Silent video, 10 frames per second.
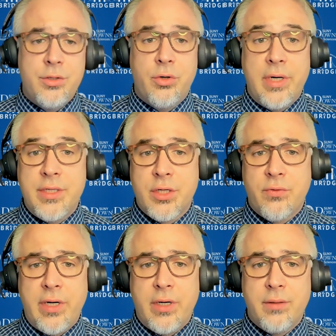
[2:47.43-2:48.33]
During his
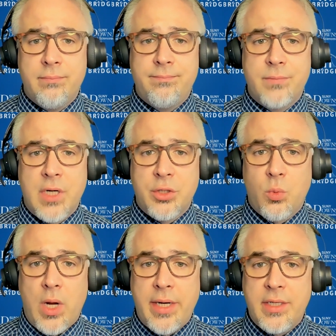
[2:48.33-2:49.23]
career, Dr.
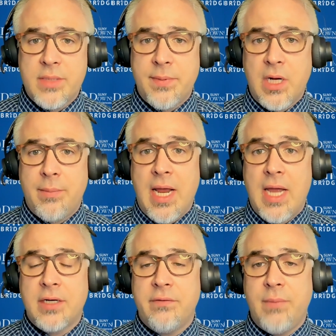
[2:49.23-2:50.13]
Wigand has become an
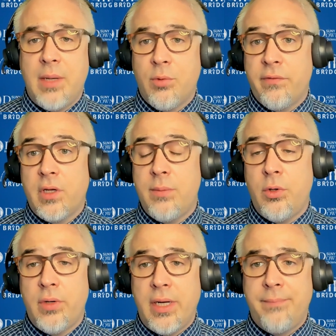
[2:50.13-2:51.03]
active member of the
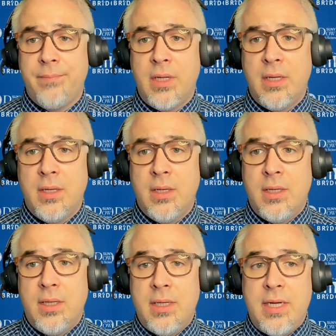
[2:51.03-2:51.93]
community.
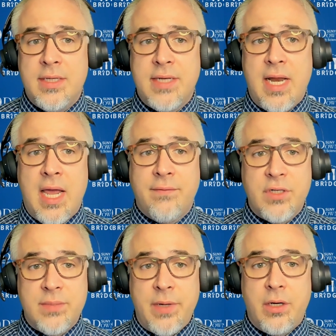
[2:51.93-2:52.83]
He is an
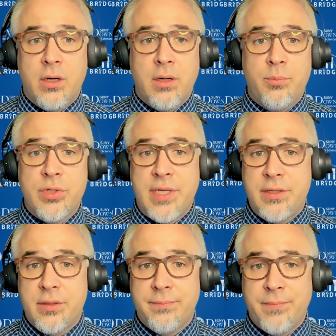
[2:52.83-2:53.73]
avid speaker and
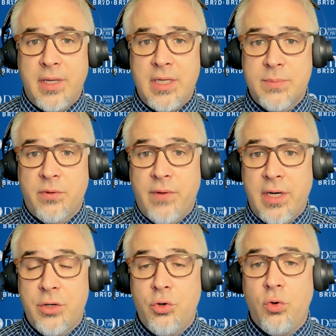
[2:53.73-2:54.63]
presenter and has
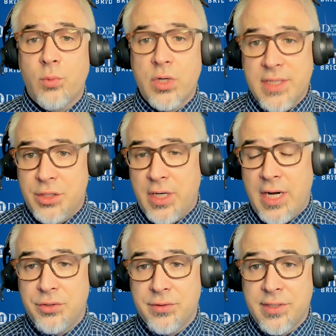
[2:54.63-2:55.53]
provided numerous
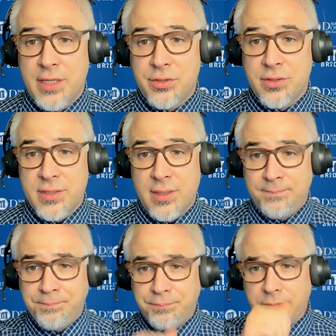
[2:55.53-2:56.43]
educational sessions
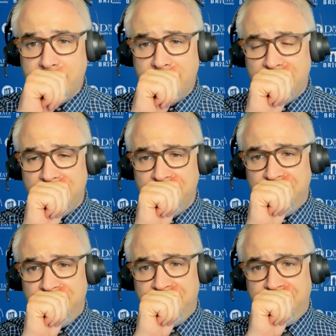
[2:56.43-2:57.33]

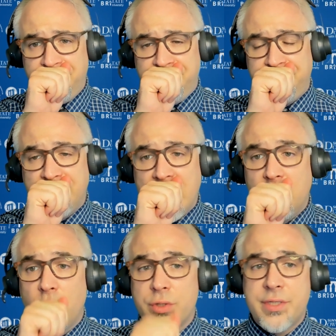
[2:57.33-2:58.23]

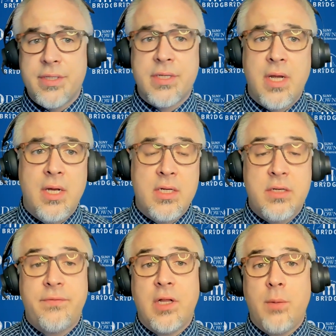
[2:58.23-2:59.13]
and courses
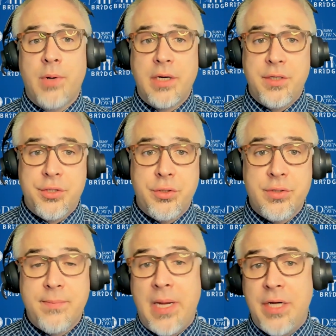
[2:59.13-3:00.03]
to fellow
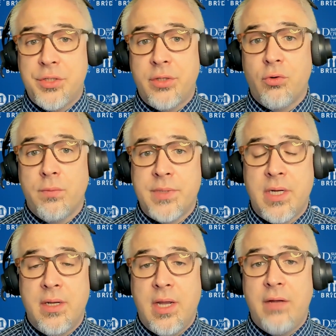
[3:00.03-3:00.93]
practitioners and patient
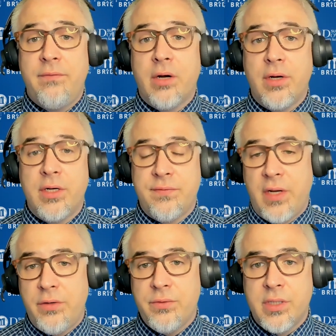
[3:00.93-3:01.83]
groups at various
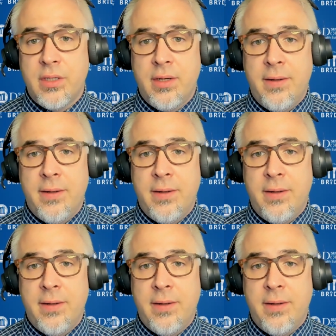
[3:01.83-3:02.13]
venues.